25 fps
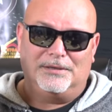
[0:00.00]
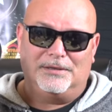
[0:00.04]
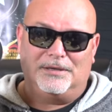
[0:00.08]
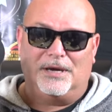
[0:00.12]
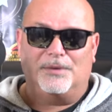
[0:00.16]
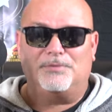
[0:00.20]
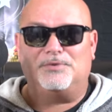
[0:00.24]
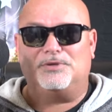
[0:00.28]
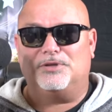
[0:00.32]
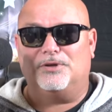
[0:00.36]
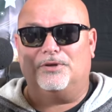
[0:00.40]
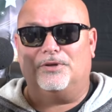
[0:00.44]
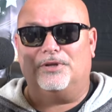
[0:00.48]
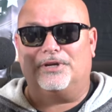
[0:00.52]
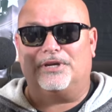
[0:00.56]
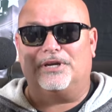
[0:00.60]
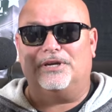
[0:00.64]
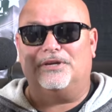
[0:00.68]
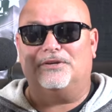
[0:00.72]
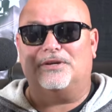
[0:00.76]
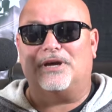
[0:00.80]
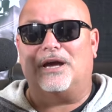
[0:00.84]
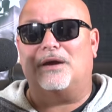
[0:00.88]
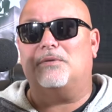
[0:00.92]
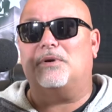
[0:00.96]
I'm still
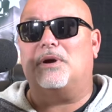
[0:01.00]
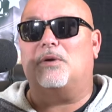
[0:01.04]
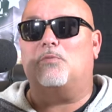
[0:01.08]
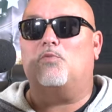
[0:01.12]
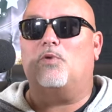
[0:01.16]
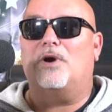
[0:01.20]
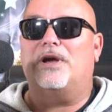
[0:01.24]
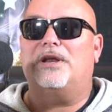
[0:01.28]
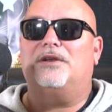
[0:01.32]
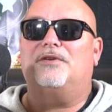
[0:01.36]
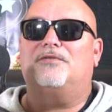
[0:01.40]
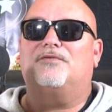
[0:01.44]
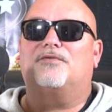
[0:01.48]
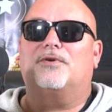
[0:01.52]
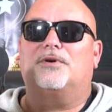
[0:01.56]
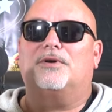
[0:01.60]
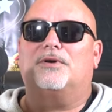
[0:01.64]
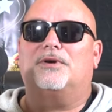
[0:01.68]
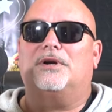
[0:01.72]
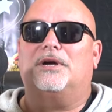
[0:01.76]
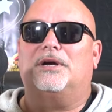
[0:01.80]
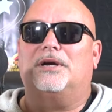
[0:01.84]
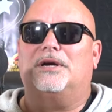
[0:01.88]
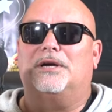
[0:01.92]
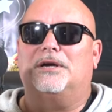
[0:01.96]
looking. I'm waiting
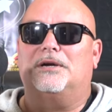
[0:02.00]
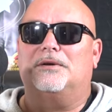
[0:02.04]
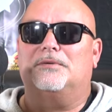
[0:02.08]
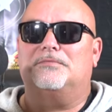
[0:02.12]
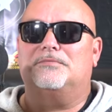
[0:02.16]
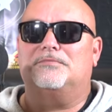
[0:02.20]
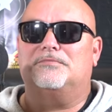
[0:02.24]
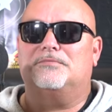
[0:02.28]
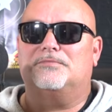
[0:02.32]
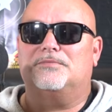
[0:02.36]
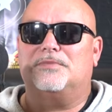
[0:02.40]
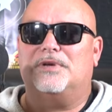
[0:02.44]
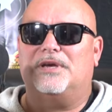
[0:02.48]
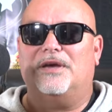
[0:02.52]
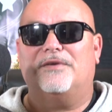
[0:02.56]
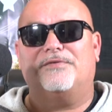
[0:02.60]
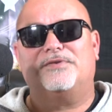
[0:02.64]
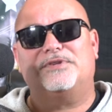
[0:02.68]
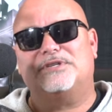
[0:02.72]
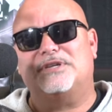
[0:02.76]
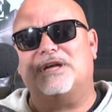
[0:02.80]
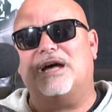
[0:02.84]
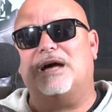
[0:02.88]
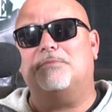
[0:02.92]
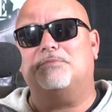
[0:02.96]
for uh, F
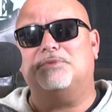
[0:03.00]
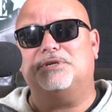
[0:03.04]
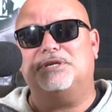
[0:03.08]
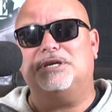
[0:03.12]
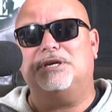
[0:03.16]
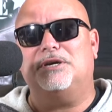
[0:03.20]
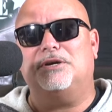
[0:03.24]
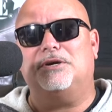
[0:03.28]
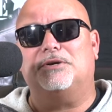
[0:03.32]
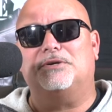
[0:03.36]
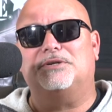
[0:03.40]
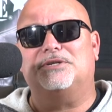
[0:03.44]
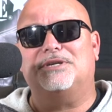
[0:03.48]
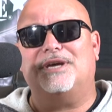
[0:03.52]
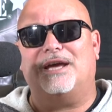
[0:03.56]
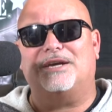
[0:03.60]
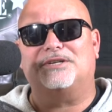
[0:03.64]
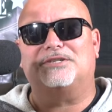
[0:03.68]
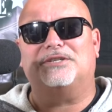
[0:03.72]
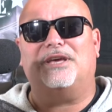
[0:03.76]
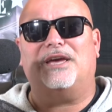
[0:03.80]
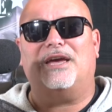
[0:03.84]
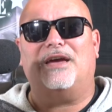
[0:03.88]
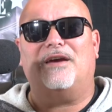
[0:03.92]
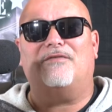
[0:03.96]
Stop Gear to
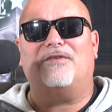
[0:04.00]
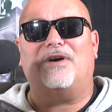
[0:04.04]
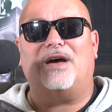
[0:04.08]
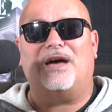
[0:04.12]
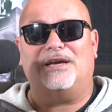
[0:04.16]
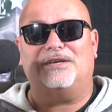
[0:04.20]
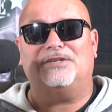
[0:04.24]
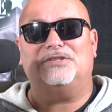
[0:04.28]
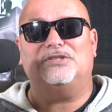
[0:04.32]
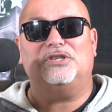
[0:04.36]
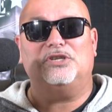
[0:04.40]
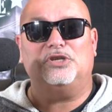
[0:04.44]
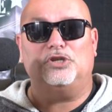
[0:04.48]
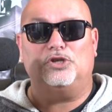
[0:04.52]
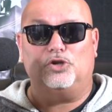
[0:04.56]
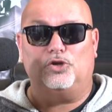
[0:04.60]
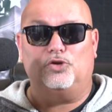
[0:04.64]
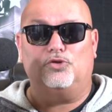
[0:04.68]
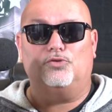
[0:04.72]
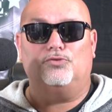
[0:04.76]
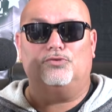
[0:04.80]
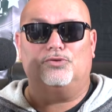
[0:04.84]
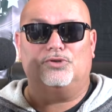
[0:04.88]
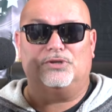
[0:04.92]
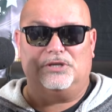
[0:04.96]
actually have I C
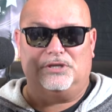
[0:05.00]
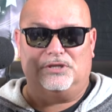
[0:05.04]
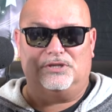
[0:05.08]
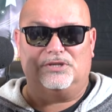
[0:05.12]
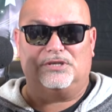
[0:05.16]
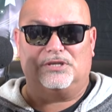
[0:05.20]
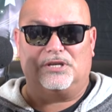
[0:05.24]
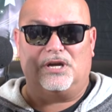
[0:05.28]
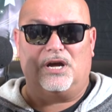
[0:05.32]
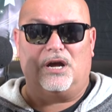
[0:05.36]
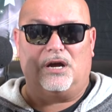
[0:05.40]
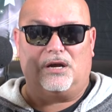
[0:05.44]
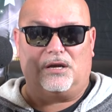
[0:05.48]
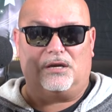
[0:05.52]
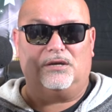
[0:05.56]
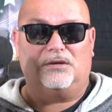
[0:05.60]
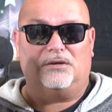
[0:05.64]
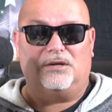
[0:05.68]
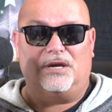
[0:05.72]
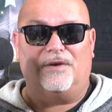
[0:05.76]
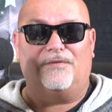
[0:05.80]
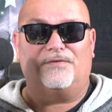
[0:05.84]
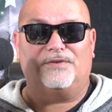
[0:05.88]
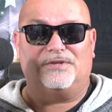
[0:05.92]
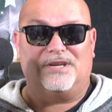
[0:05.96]
Us in stock.
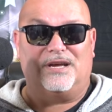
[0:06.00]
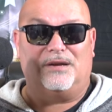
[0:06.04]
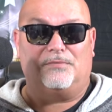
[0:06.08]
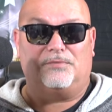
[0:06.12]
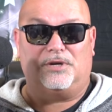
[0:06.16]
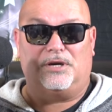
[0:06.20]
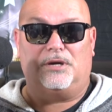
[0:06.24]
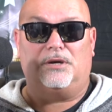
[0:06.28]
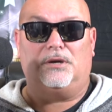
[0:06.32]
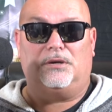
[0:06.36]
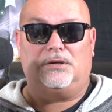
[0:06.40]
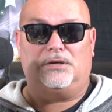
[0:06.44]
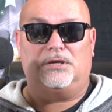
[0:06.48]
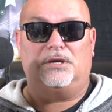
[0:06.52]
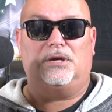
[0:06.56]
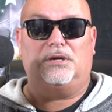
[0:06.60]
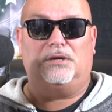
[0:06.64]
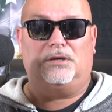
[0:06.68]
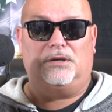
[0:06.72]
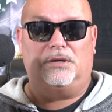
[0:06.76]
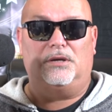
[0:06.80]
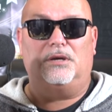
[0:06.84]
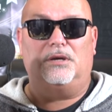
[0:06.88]
F Stop Gear, yeah.